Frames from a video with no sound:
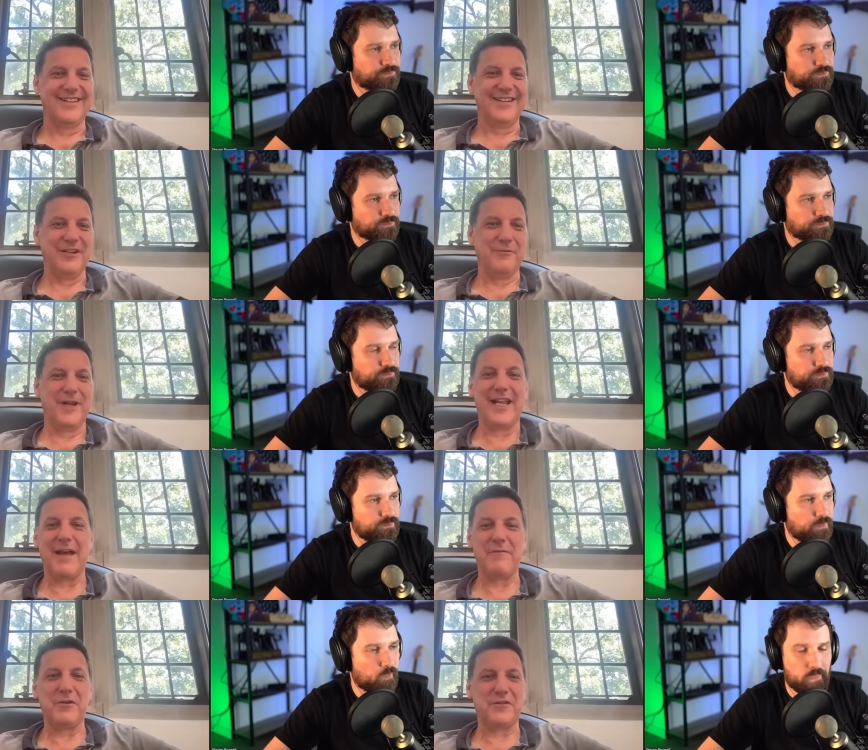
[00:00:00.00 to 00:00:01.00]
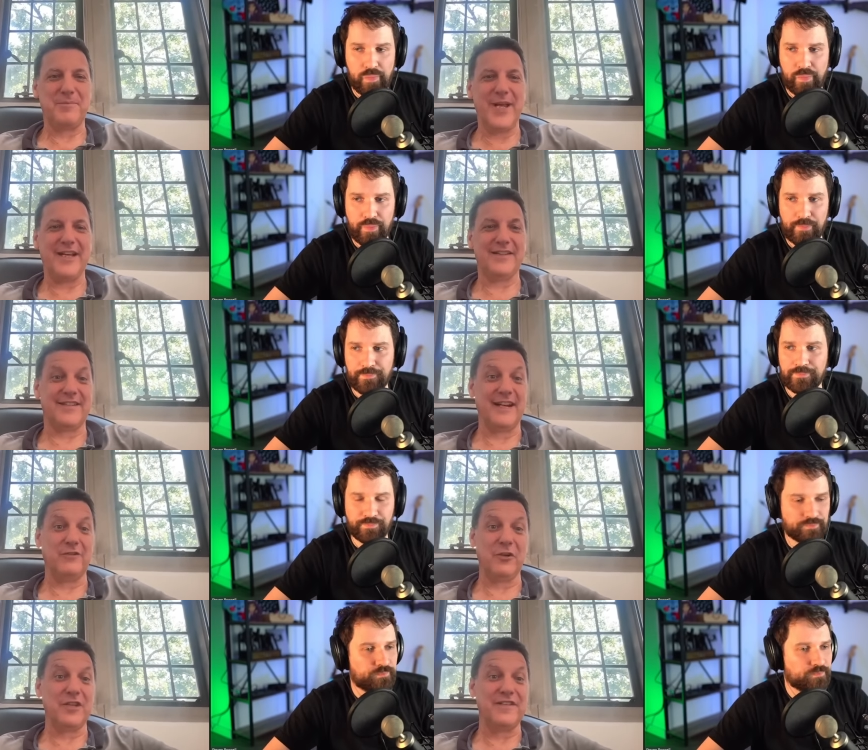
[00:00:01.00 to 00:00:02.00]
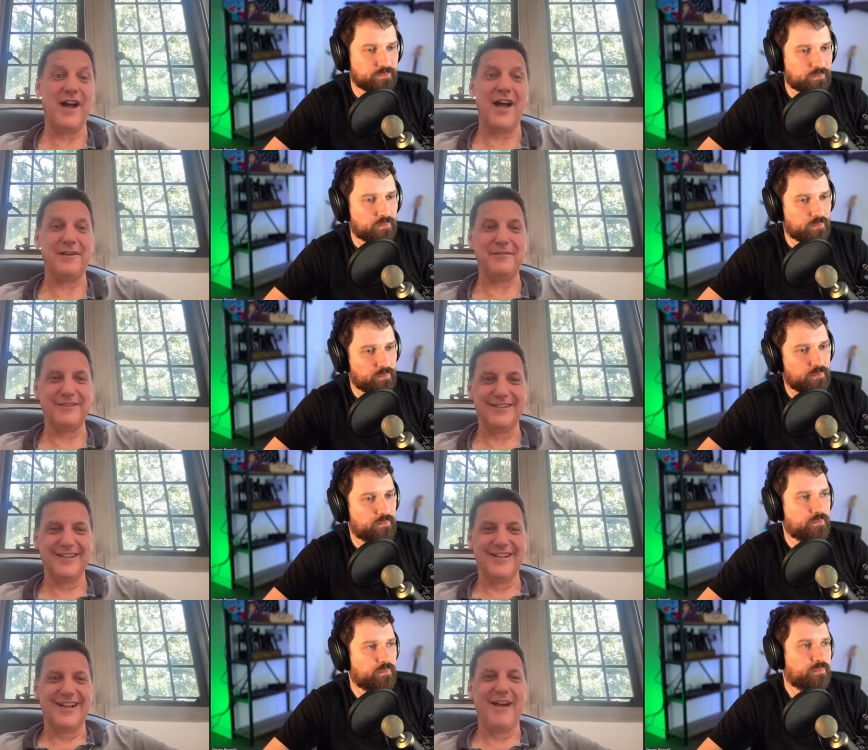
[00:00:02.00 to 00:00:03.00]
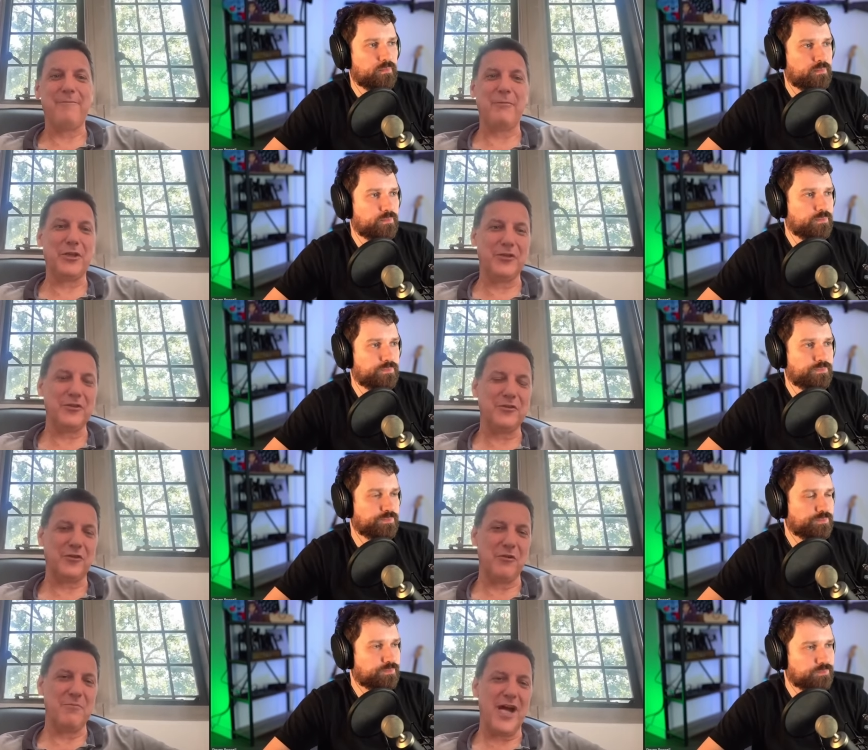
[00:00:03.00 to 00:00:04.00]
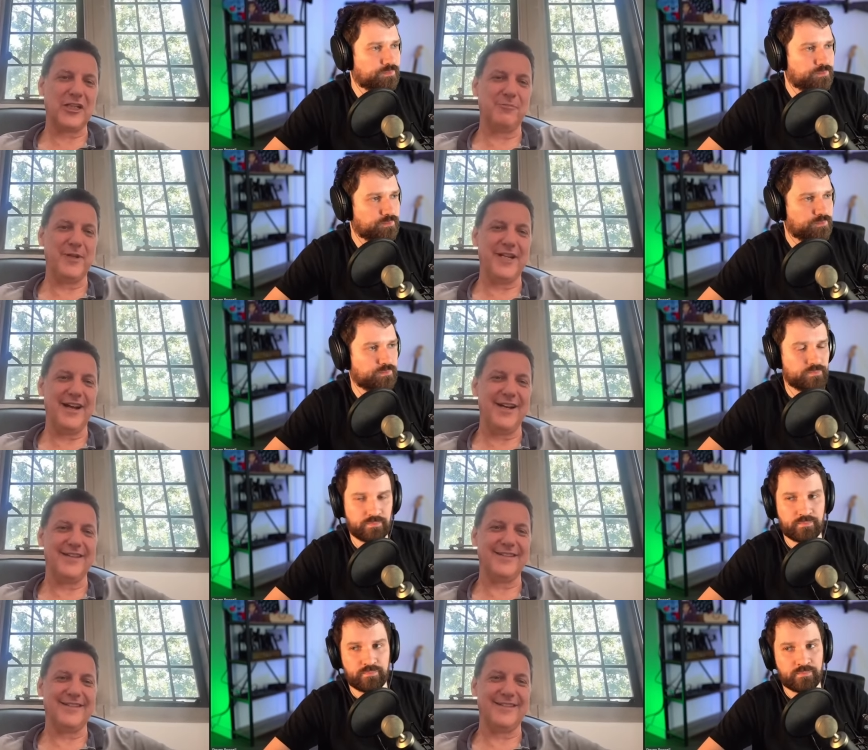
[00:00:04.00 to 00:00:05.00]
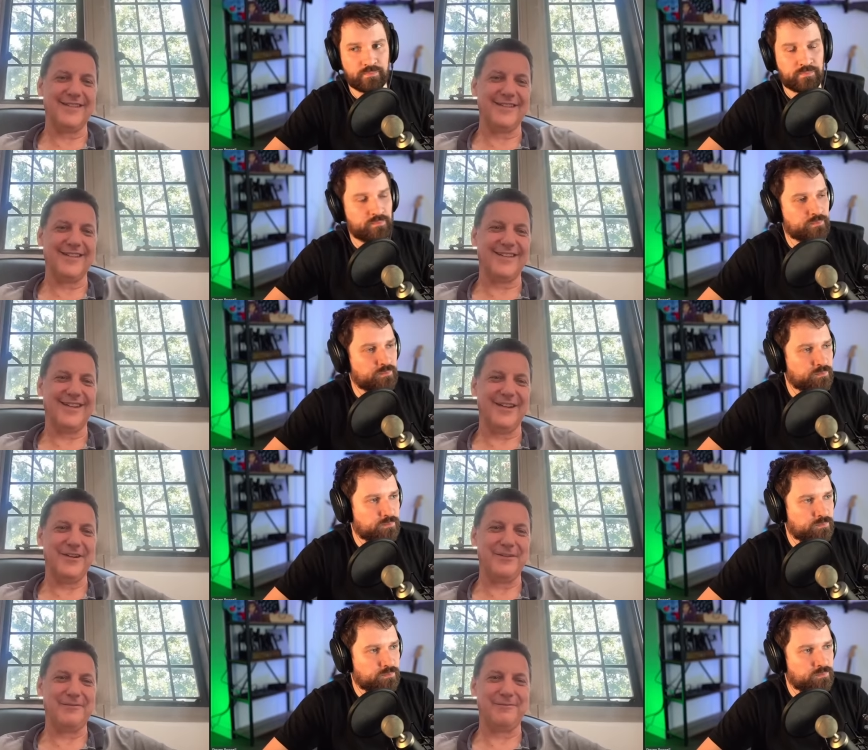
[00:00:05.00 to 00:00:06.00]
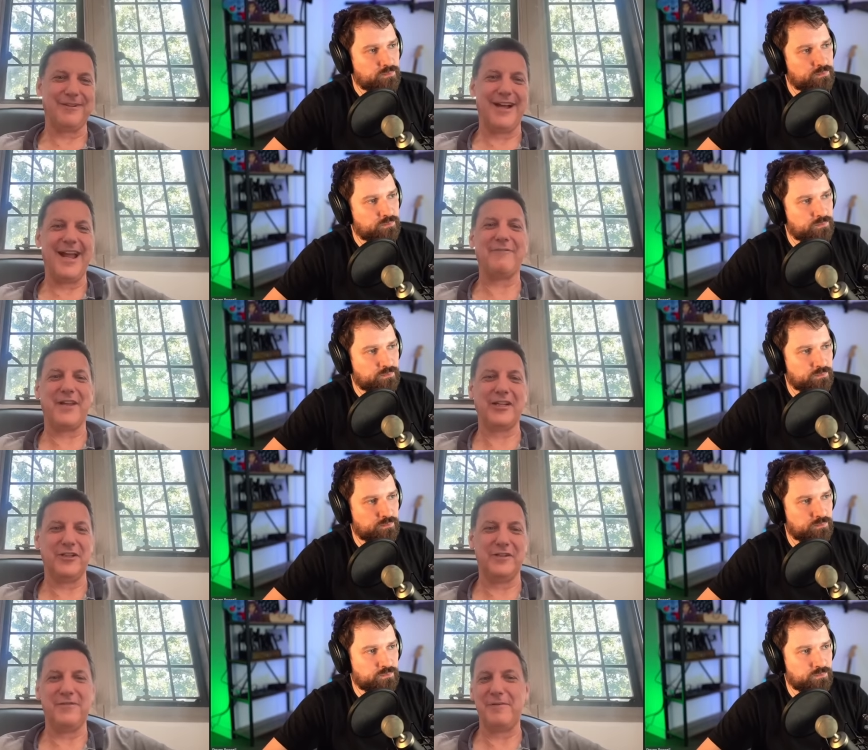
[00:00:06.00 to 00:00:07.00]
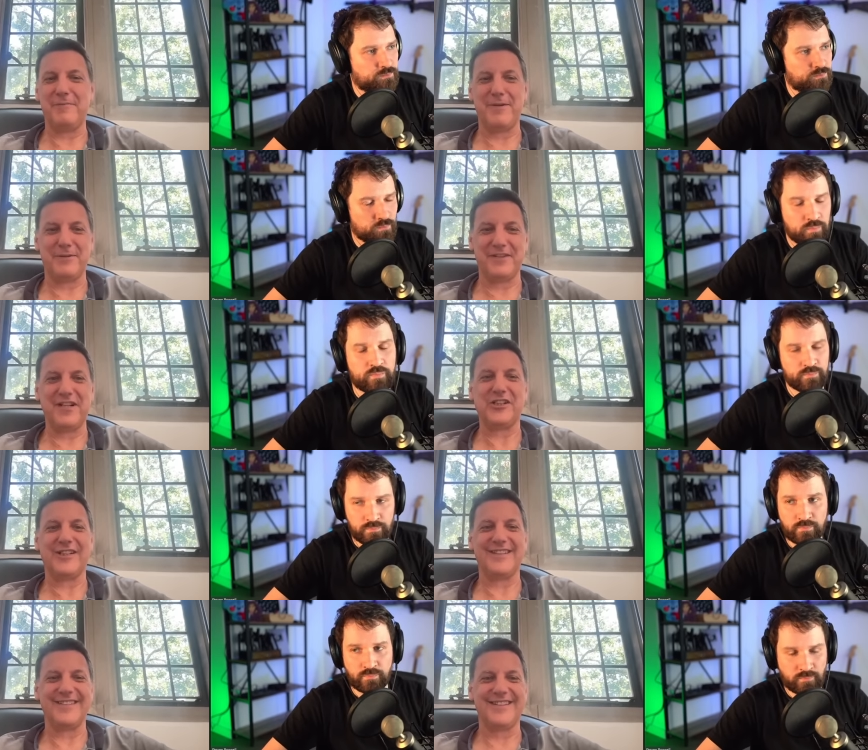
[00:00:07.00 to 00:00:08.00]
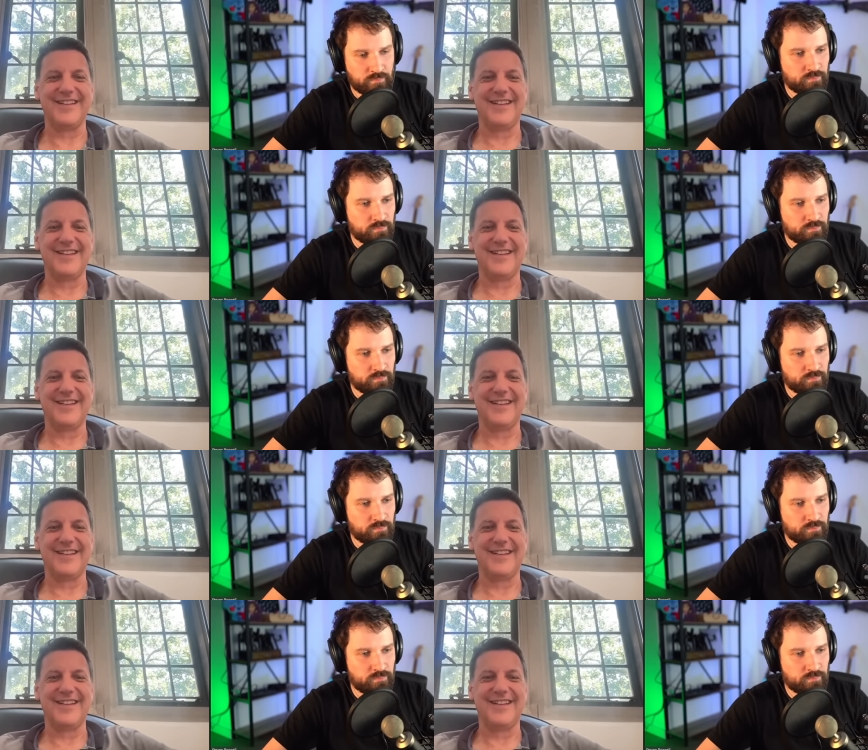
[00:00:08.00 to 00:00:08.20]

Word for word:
Speaker 1: You know, we can have those debates, and I learn a ton. I probably learned so much because, you know, I have to actually defend my positions.